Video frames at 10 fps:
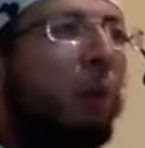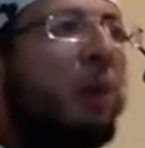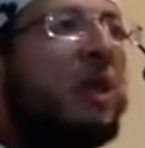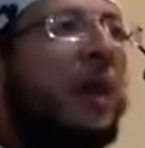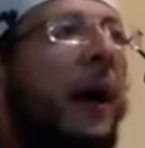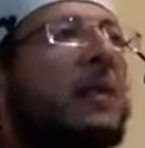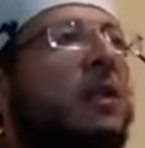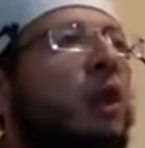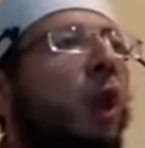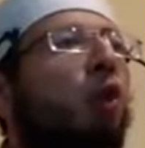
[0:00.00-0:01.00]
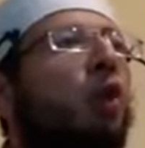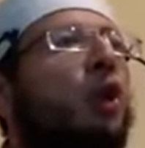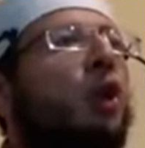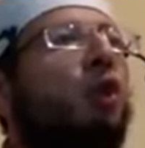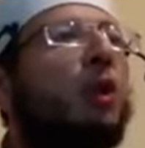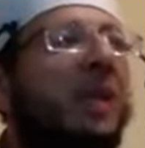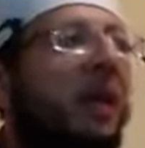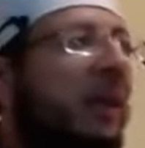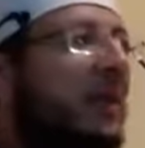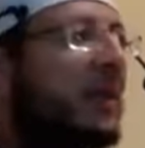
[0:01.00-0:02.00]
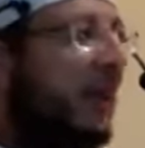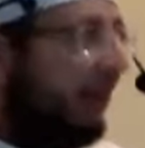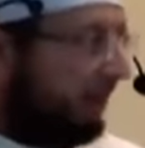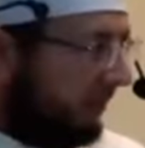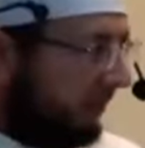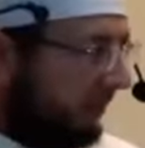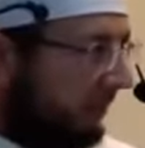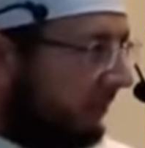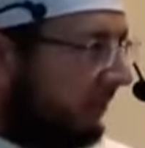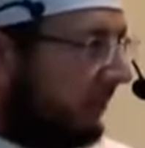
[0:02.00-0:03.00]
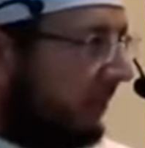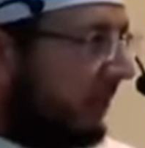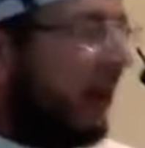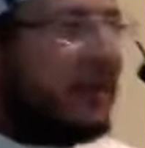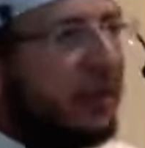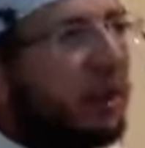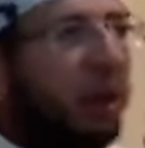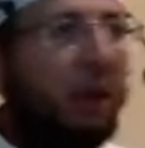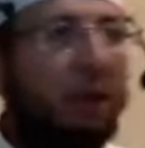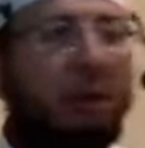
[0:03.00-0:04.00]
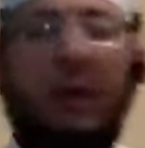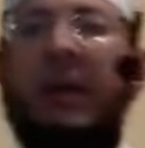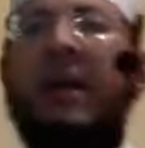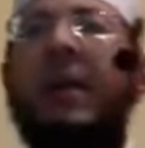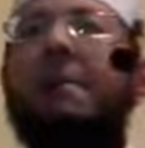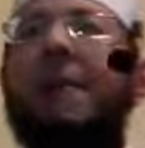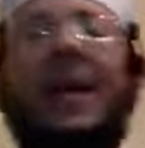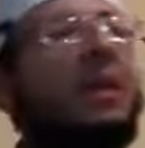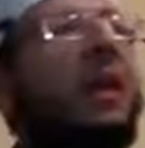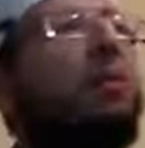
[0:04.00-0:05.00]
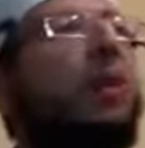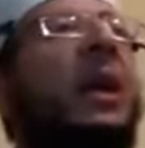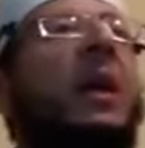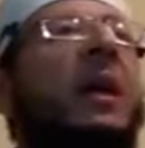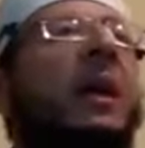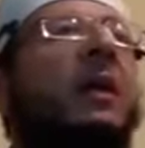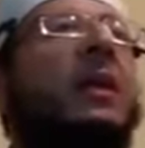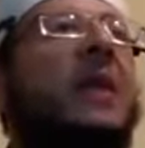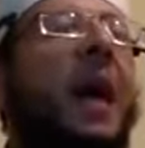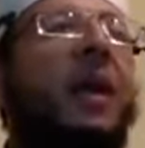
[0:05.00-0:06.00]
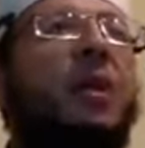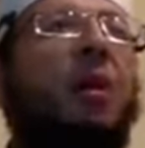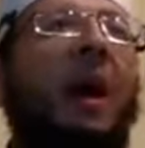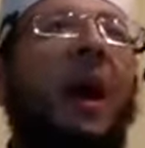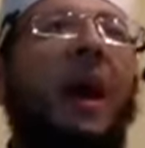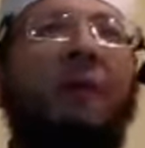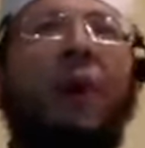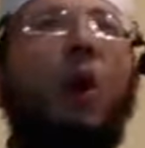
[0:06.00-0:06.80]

which has no root in Islam. As I told you, imagine that we decided to have